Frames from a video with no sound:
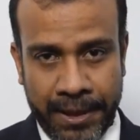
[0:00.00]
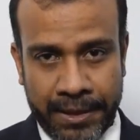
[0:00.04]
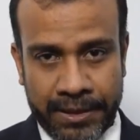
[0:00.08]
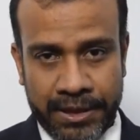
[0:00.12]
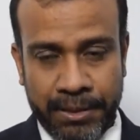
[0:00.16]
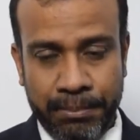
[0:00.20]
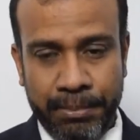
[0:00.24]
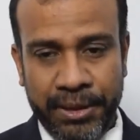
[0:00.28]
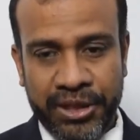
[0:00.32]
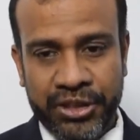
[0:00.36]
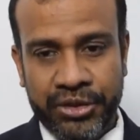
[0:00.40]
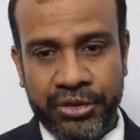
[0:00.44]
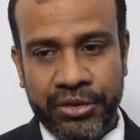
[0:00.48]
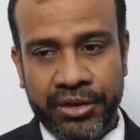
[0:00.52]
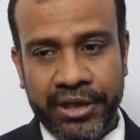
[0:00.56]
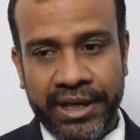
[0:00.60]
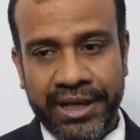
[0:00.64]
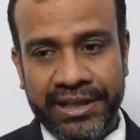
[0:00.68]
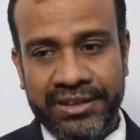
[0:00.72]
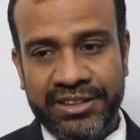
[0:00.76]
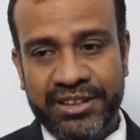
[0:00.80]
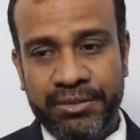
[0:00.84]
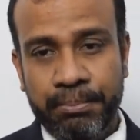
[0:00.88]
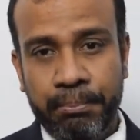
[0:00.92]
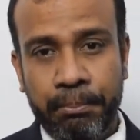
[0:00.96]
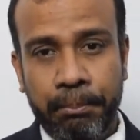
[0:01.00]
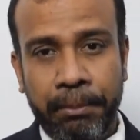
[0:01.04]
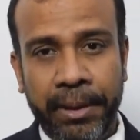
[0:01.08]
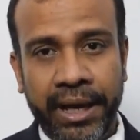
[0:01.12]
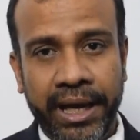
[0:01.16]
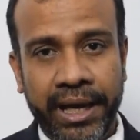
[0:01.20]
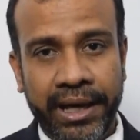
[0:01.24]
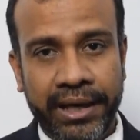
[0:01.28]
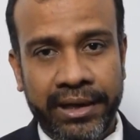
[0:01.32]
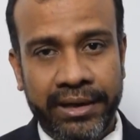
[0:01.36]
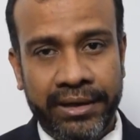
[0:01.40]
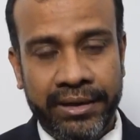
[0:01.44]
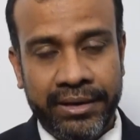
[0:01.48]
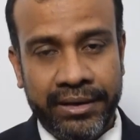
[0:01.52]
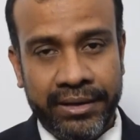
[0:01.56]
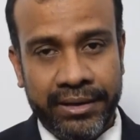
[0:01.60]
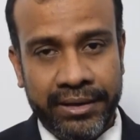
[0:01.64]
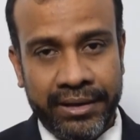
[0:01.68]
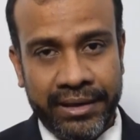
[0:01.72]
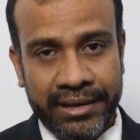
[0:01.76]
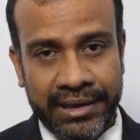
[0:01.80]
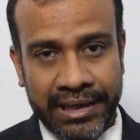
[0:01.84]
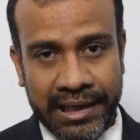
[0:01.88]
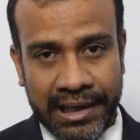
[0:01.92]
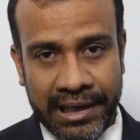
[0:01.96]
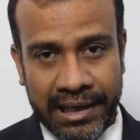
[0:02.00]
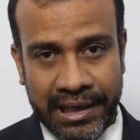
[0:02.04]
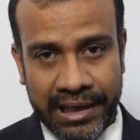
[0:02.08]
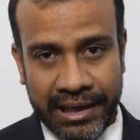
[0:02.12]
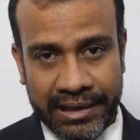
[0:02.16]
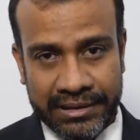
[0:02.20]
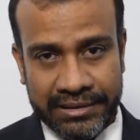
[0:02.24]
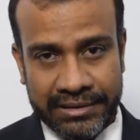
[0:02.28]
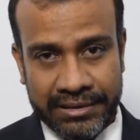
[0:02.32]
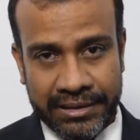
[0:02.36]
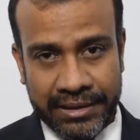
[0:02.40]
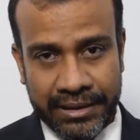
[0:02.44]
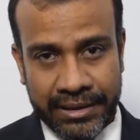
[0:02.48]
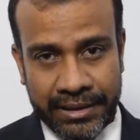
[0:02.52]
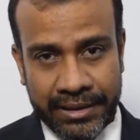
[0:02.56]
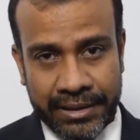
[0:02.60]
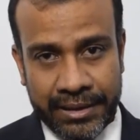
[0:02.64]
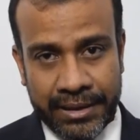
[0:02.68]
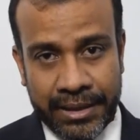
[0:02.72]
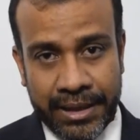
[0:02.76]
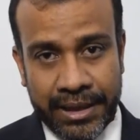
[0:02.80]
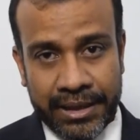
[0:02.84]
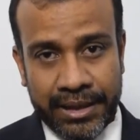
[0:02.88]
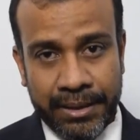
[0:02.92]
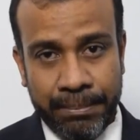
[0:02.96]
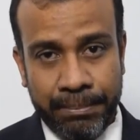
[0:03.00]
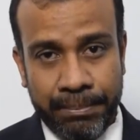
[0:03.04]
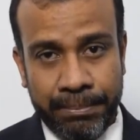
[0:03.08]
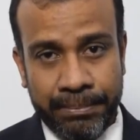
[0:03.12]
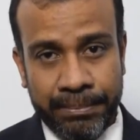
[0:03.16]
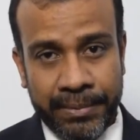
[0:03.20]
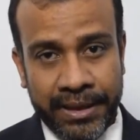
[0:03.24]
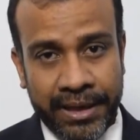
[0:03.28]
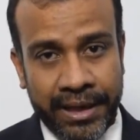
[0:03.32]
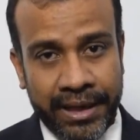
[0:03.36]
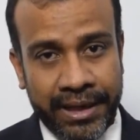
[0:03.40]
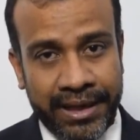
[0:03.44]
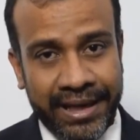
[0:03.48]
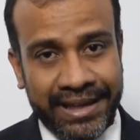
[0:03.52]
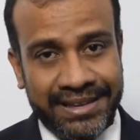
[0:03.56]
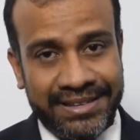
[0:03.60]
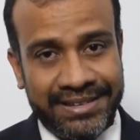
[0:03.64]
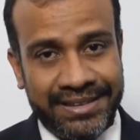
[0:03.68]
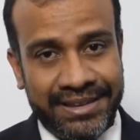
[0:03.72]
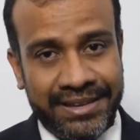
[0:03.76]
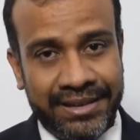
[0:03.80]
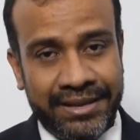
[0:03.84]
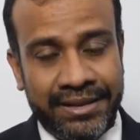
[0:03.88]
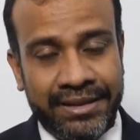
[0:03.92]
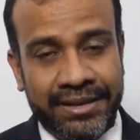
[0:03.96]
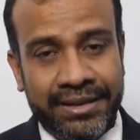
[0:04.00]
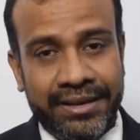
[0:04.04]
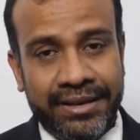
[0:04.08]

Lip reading: the patient gets pain in their legs. They gets a